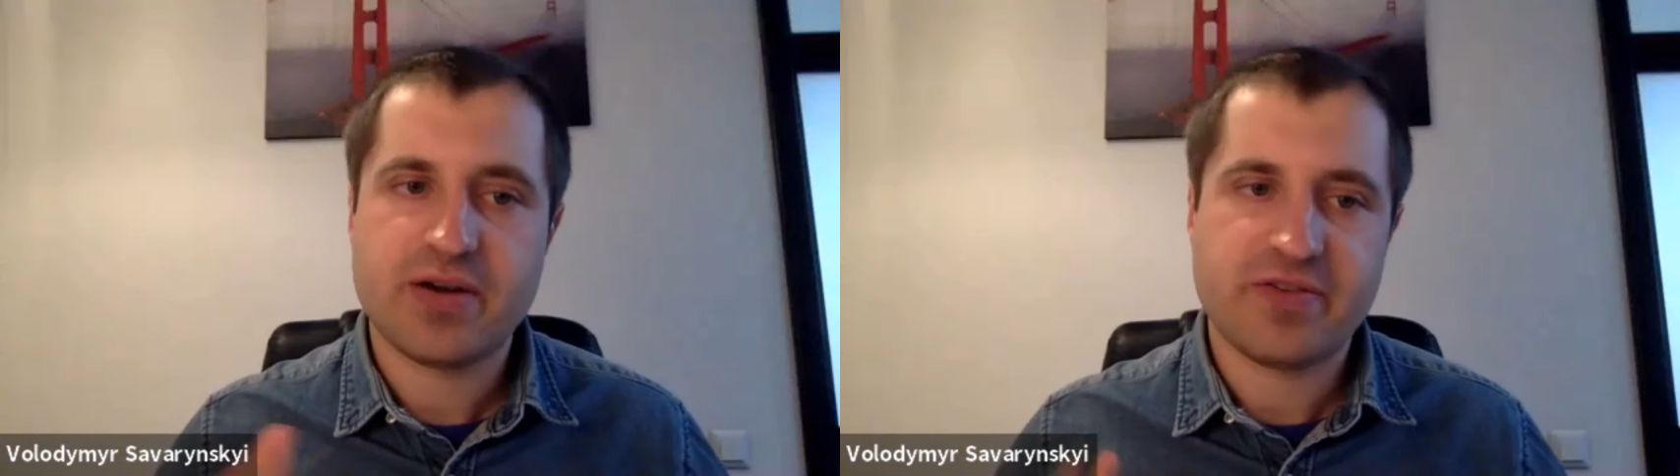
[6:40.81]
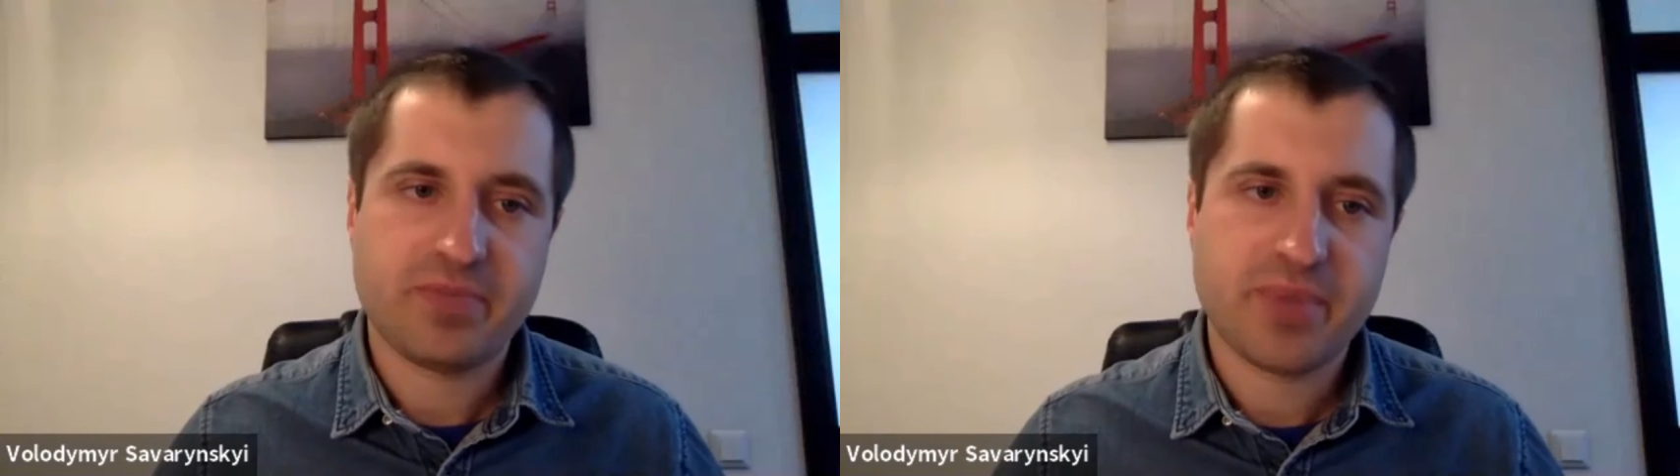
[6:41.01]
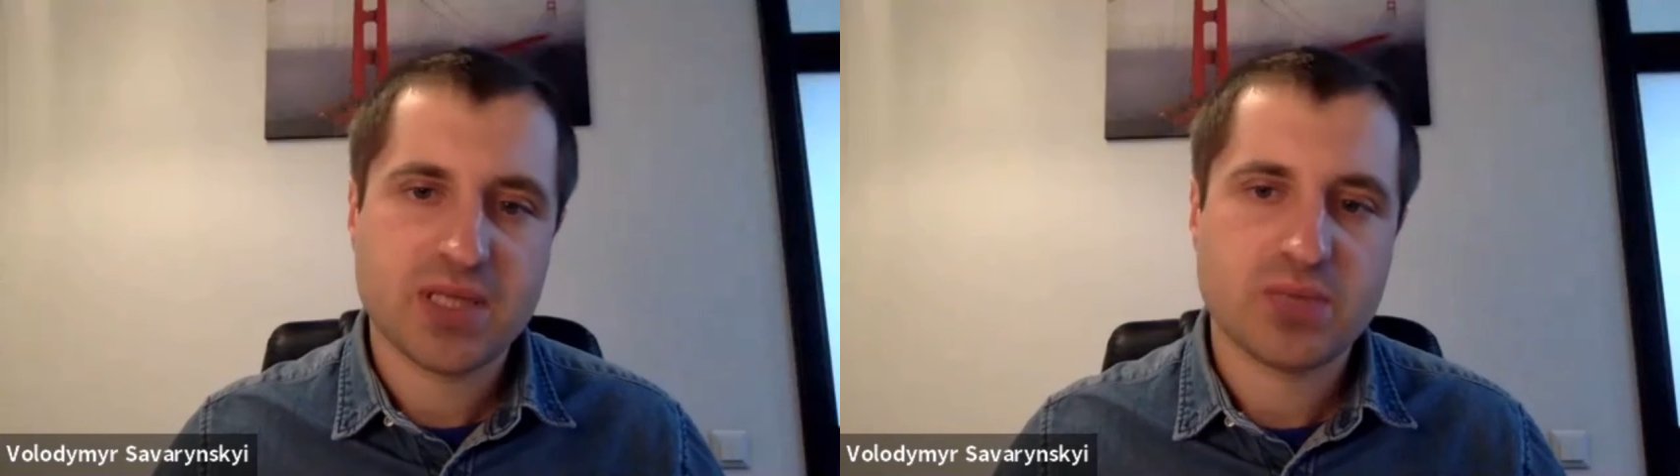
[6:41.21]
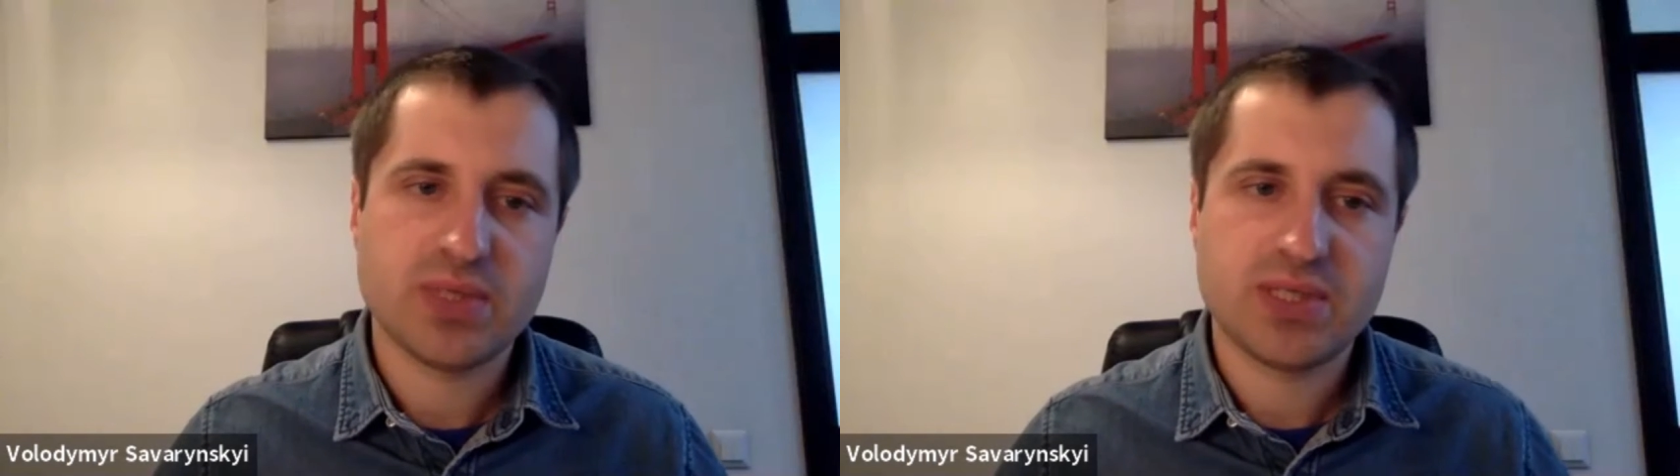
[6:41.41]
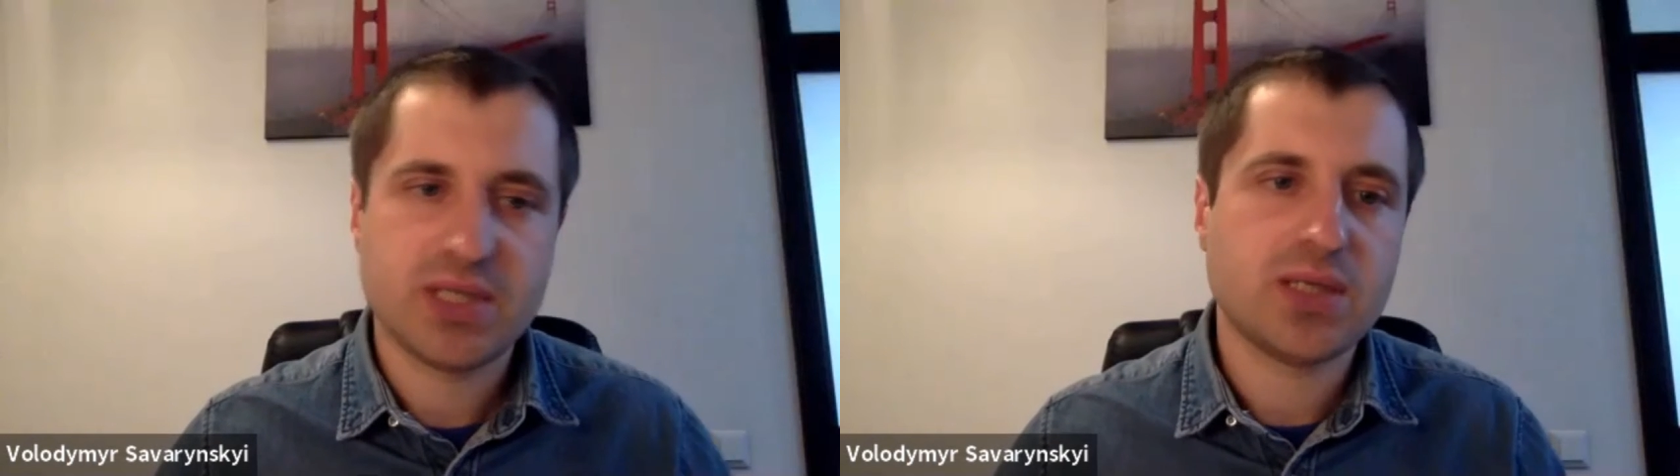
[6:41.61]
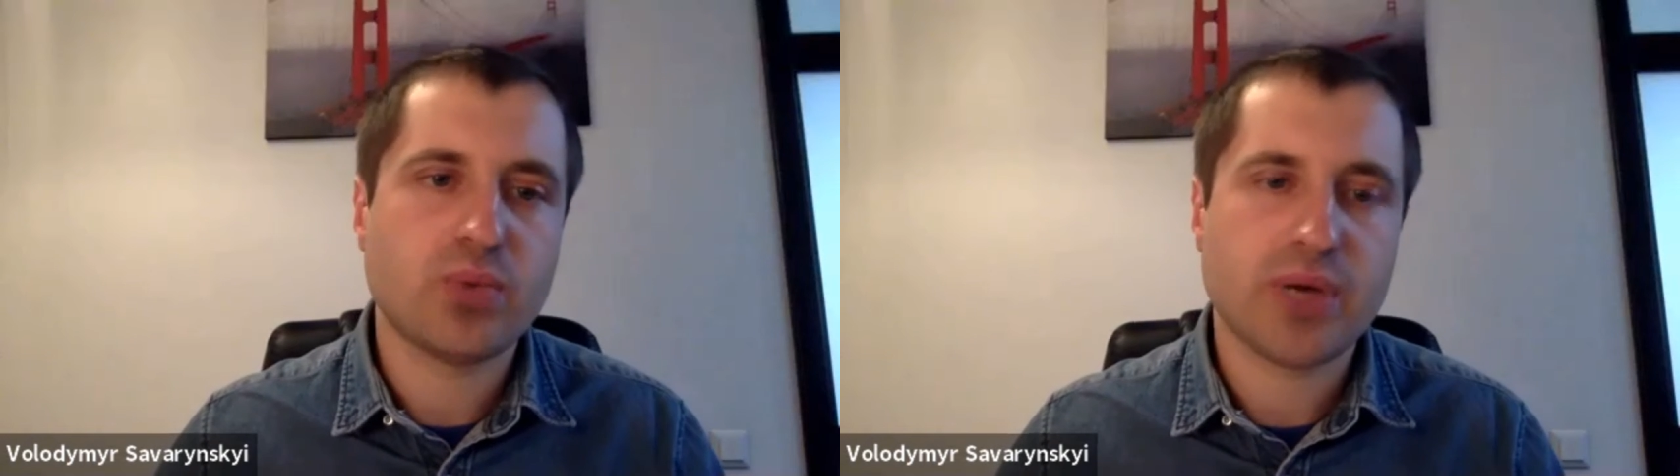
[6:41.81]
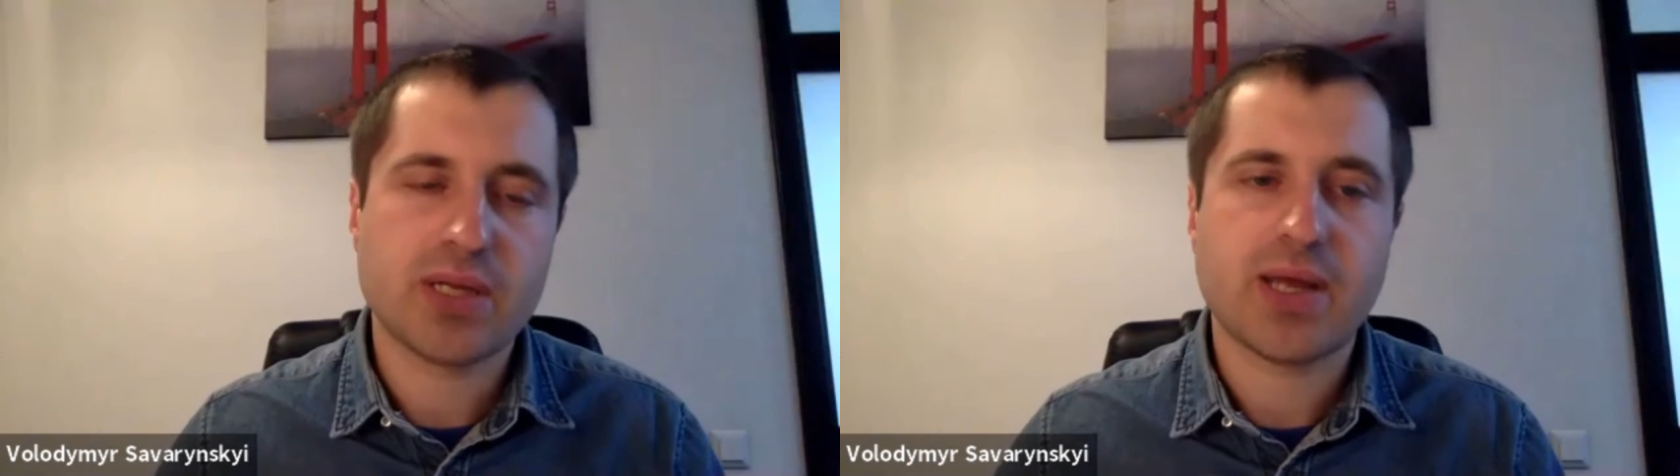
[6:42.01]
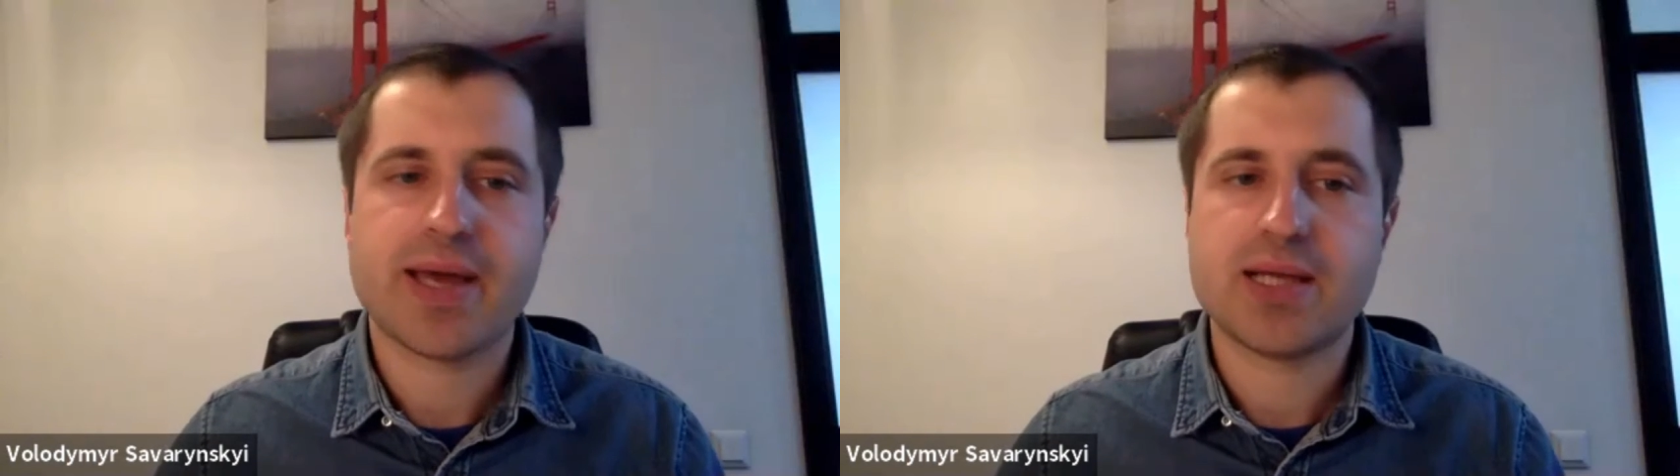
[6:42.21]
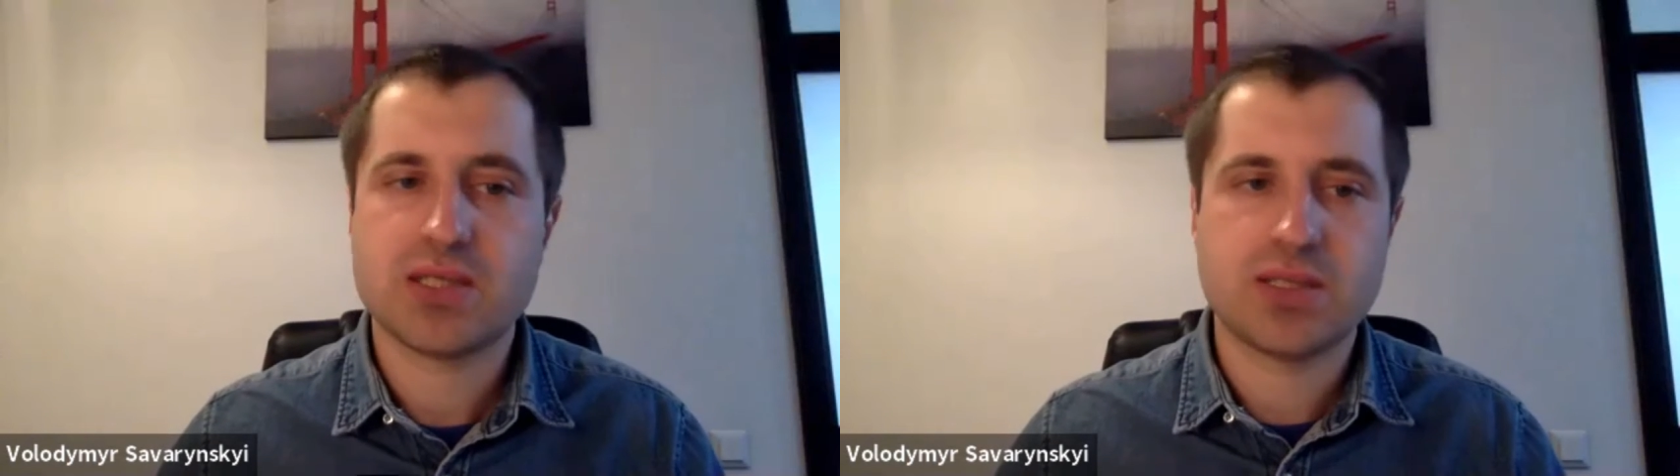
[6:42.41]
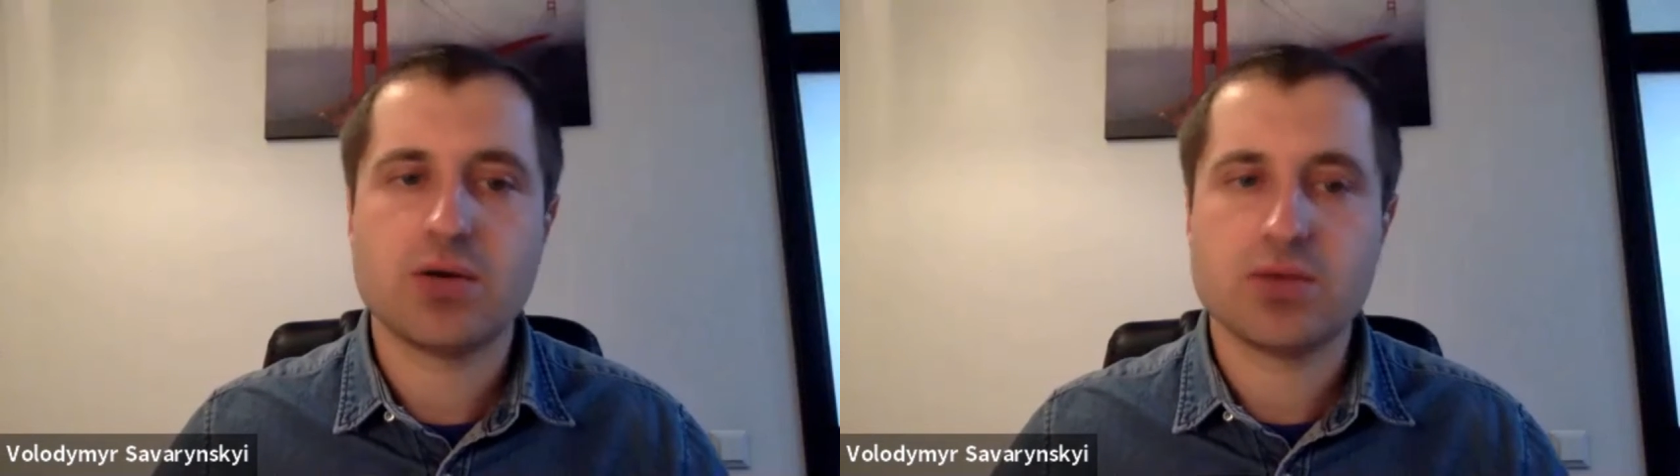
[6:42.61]
RFPs we didn't win
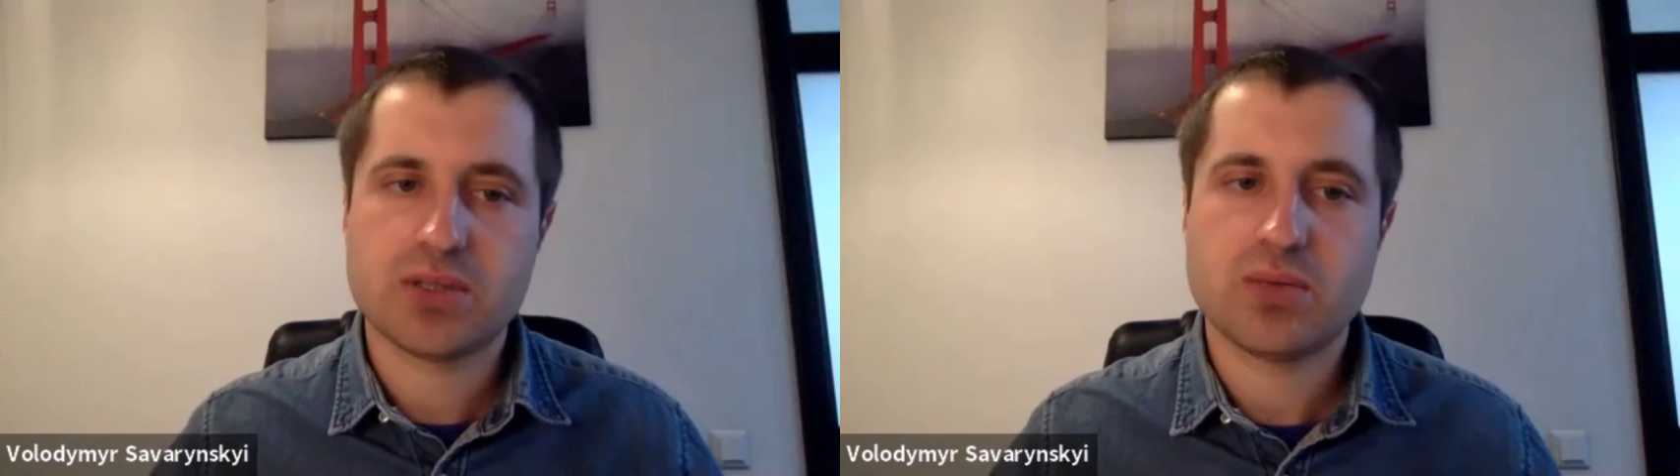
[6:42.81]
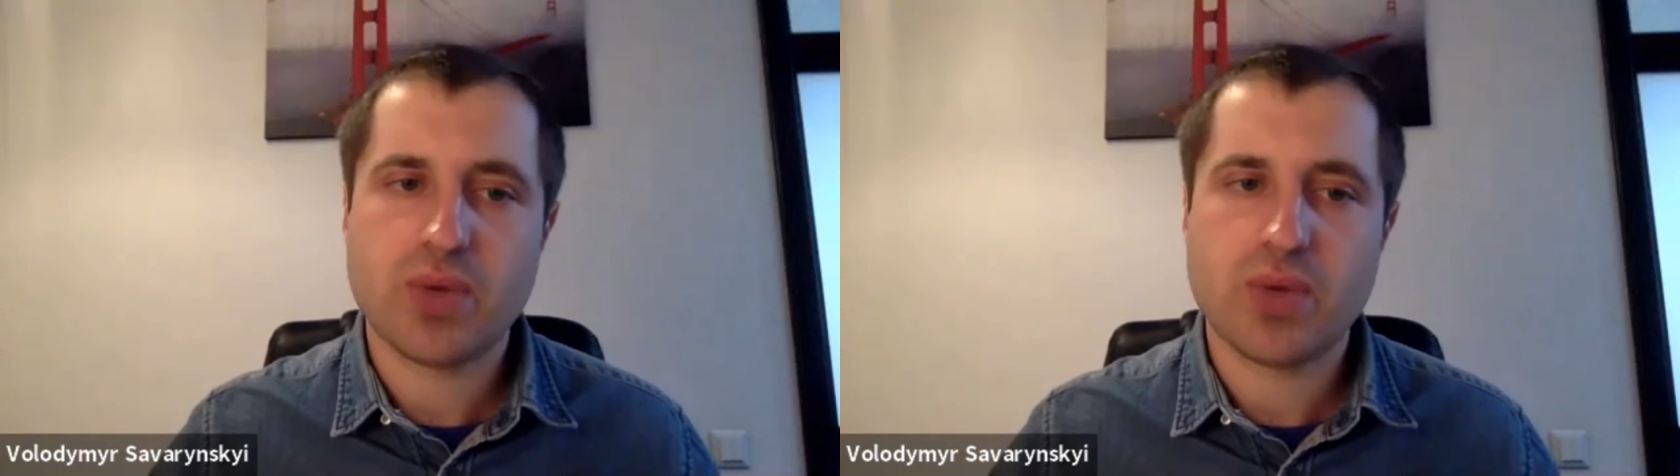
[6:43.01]
against those